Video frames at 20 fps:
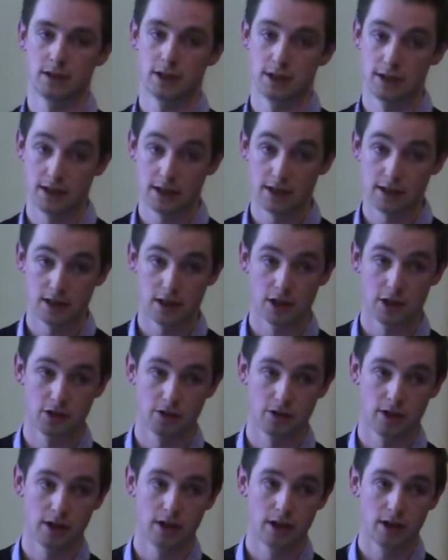to 6th
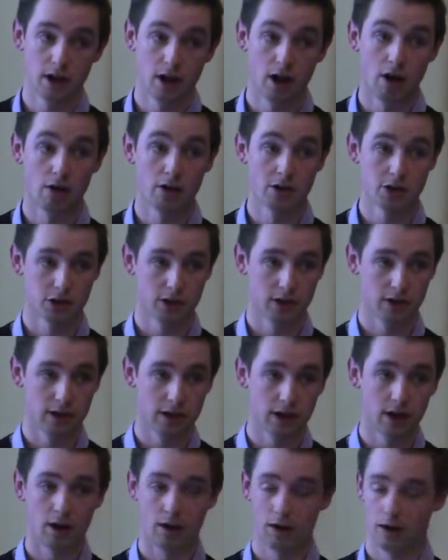century in origin
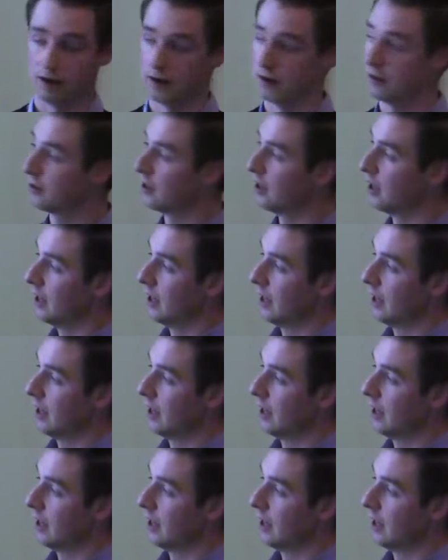in Ireland.